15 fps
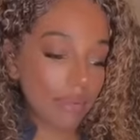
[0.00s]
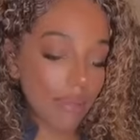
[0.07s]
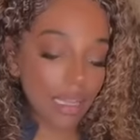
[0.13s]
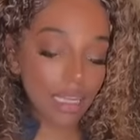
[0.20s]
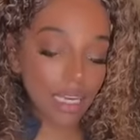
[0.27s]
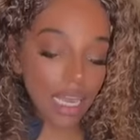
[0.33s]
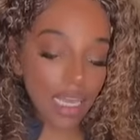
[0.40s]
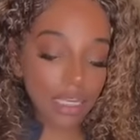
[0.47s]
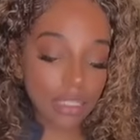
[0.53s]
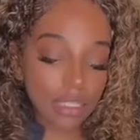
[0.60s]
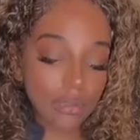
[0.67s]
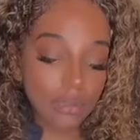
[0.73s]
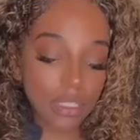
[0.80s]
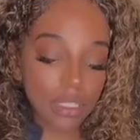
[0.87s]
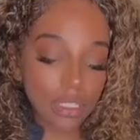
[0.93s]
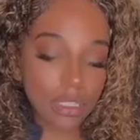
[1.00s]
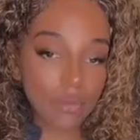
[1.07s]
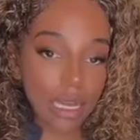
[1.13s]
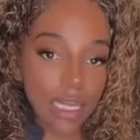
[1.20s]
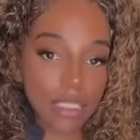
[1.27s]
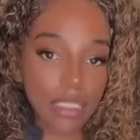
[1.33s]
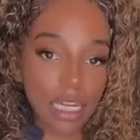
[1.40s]
Tell me about the Nine of
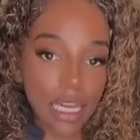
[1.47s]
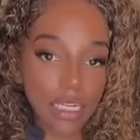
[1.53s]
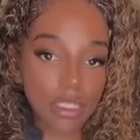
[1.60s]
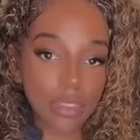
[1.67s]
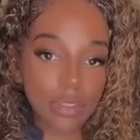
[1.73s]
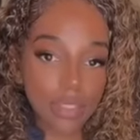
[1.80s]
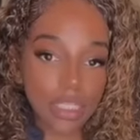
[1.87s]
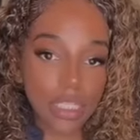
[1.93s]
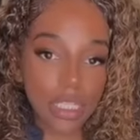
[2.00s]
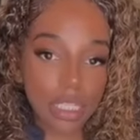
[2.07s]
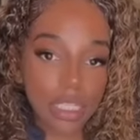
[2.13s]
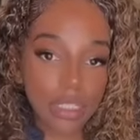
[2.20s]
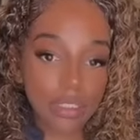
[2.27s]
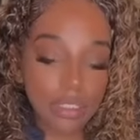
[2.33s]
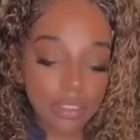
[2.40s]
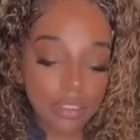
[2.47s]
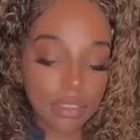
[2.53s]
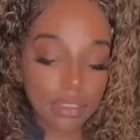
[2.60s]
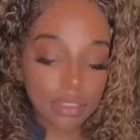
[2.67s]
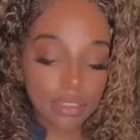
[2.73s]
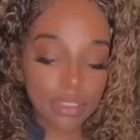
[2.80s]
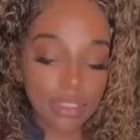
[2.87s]
Swords. Why is the Nine of Swords here?
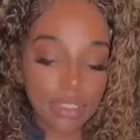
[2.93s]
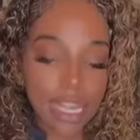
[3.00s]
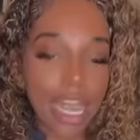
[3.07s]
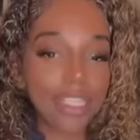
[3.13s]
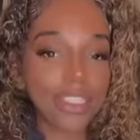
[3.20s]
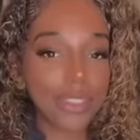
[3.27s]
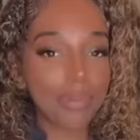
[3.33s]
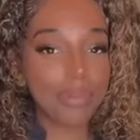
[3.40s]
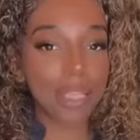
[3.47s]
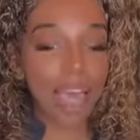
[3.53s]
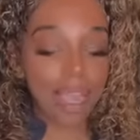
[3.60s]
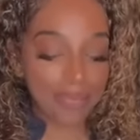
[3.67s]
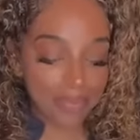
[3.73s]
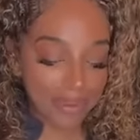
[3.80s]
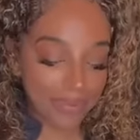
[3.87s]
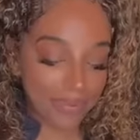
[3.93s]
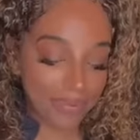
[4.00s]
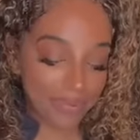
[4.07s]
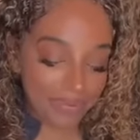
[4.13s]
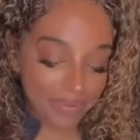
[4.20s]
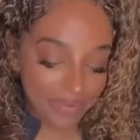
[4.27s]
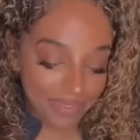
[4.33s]
Not you black
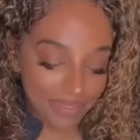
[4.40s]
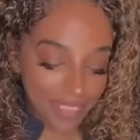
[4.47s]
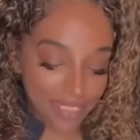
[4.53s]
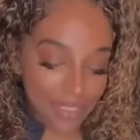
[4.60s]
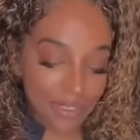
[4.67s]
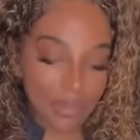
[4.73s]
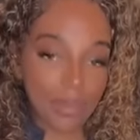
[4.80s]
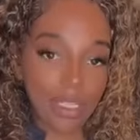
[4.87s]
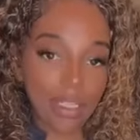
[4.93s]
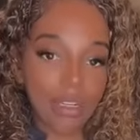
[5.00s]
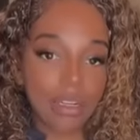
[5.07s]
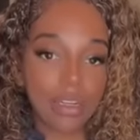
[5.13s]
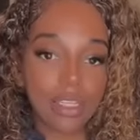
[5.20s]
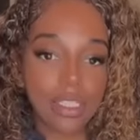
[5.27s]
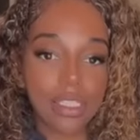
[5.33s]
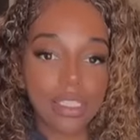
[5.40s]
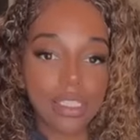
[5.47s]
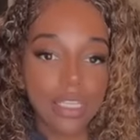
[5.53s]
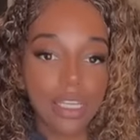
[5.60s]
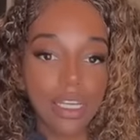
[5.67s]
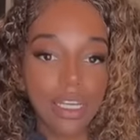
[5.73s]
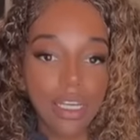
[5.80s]
people. Too many
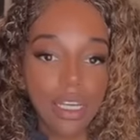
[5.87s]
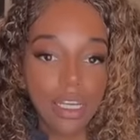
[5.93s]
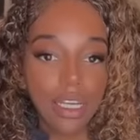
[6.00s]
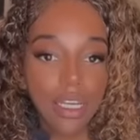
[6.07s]
cards.